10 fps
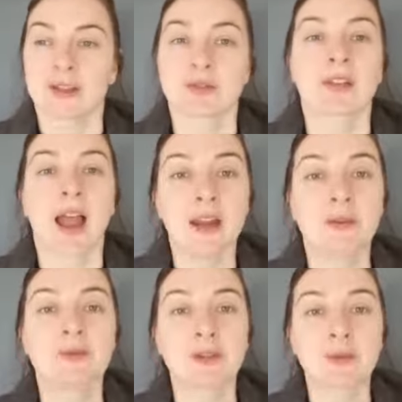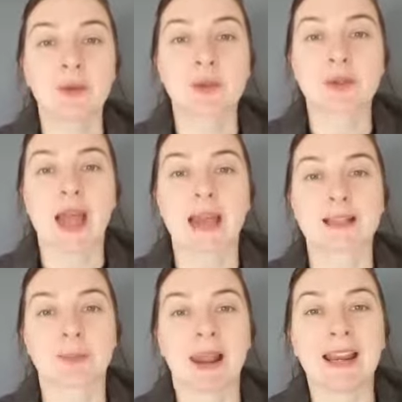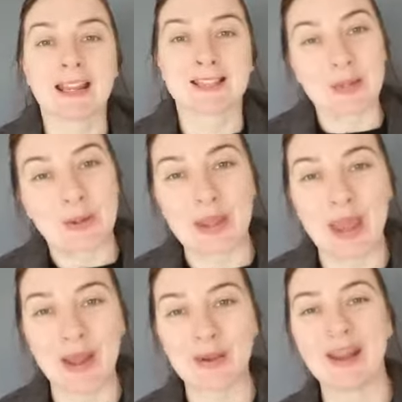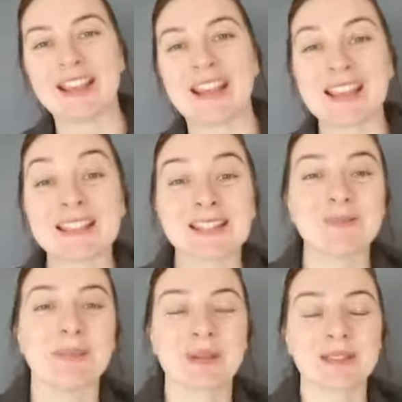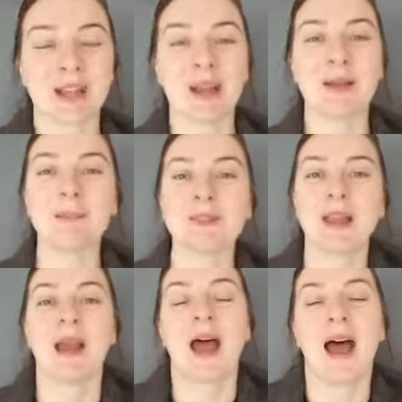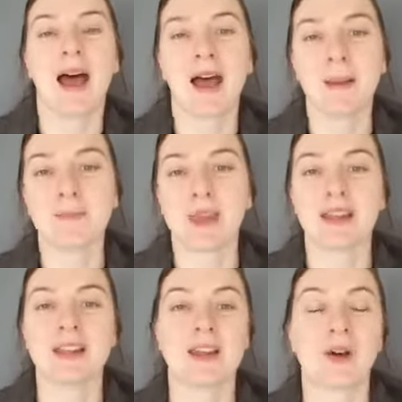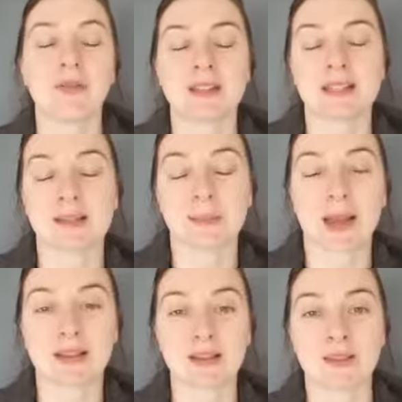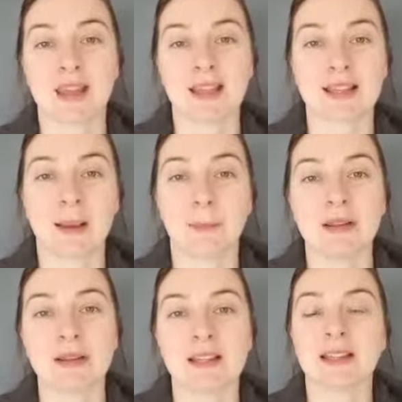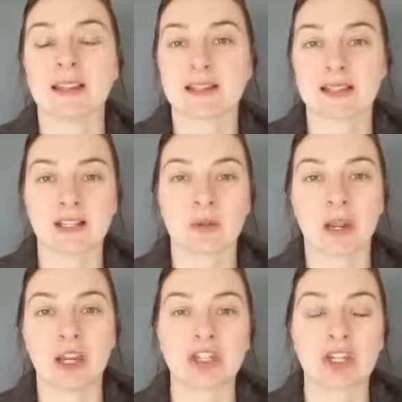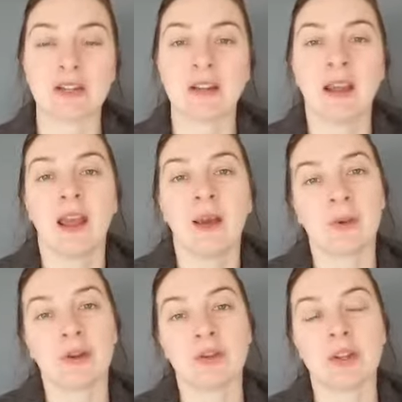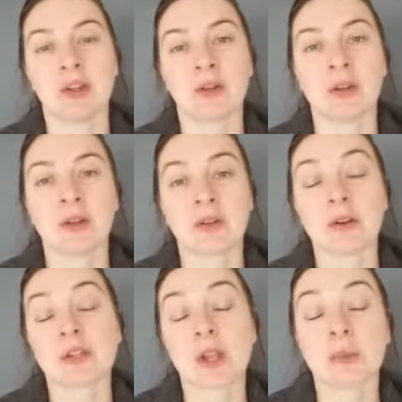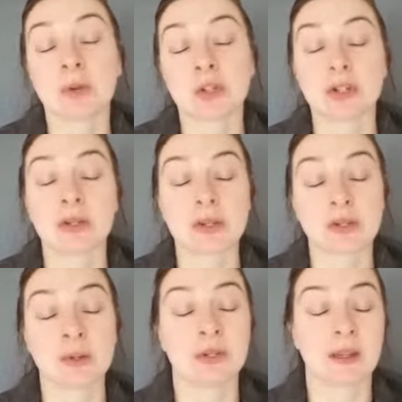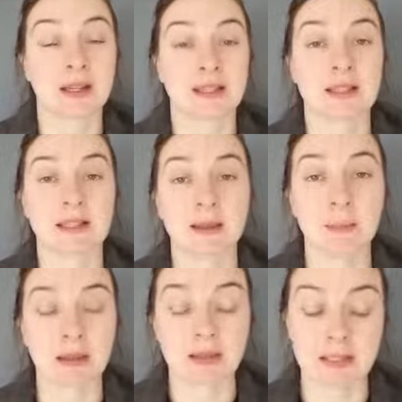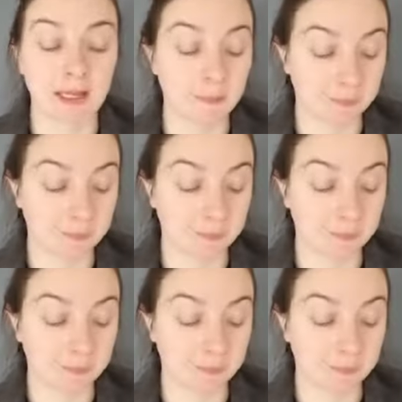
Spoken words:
kind of difficult to explain it to you in simple terms. And obviously it depends on the exact building, the situation, but there is so much you can do with an existing building.